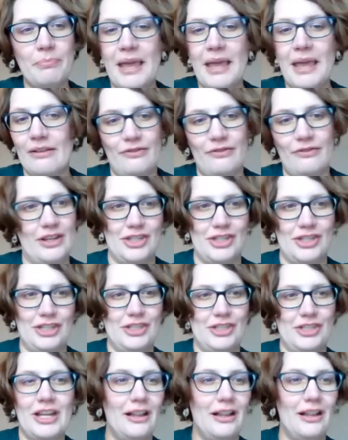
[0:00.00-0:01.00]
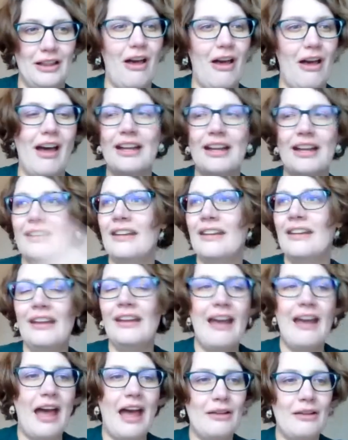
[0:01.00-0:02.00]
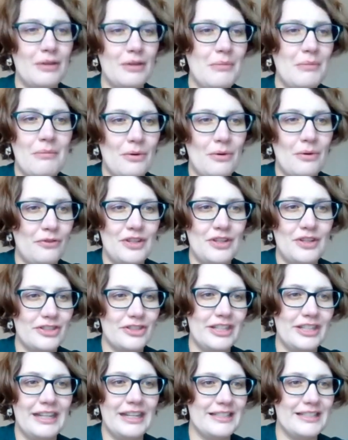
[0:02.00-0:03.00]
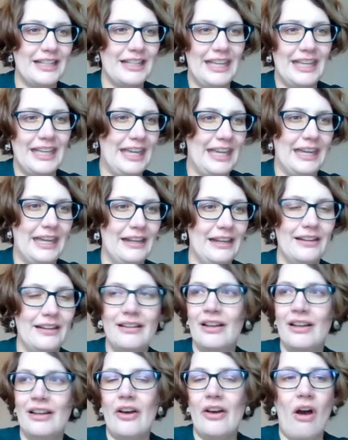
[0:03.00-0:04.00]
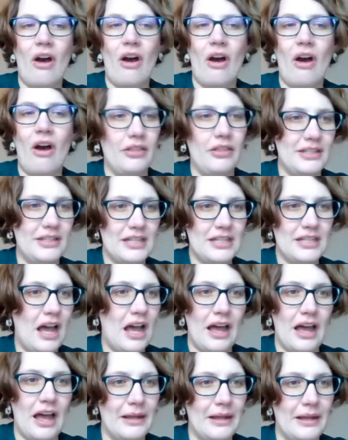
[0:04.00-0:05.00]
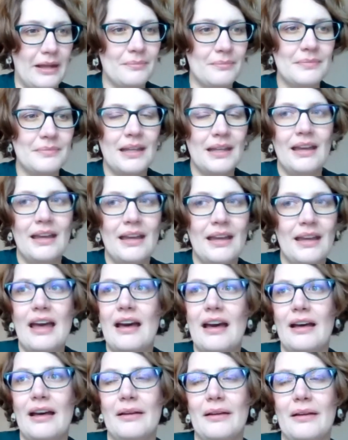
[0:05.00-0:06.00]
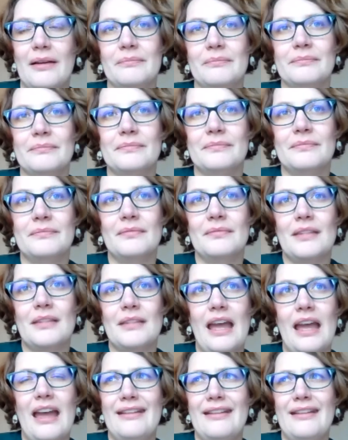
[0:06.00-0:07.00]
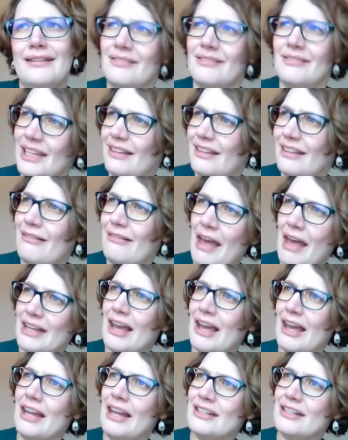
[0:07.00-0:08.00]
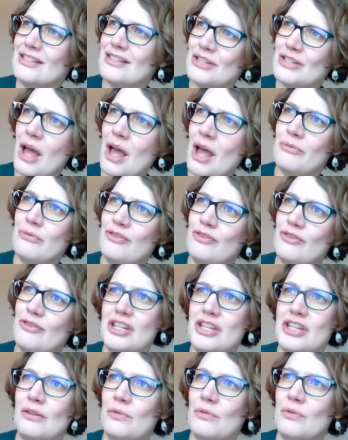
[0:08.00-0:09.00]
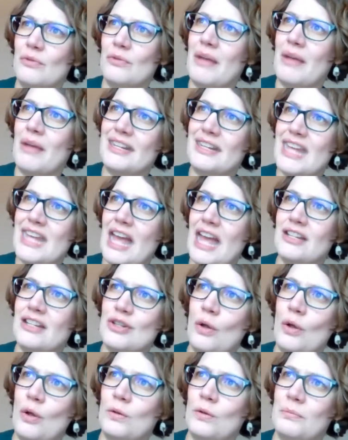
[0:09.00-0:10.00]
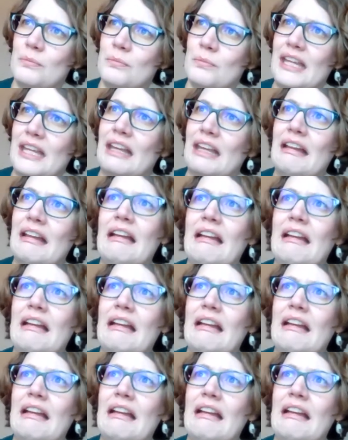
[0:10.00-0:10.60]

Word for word: bait fished a lot. I remember fishing as a kid all the time. Um, and I kind of stopped fishing when my dad told me